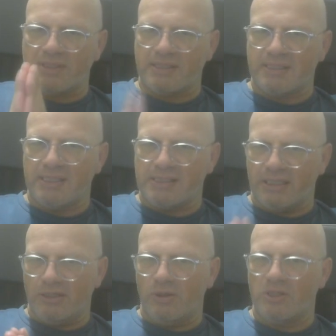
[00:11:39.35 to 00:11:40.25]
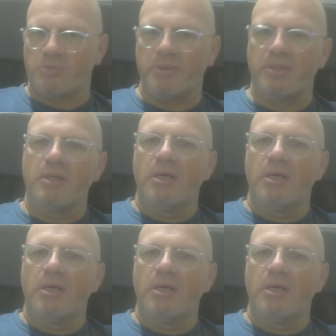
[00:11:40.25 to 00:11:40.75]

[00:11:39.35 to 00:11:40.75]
success in OLSP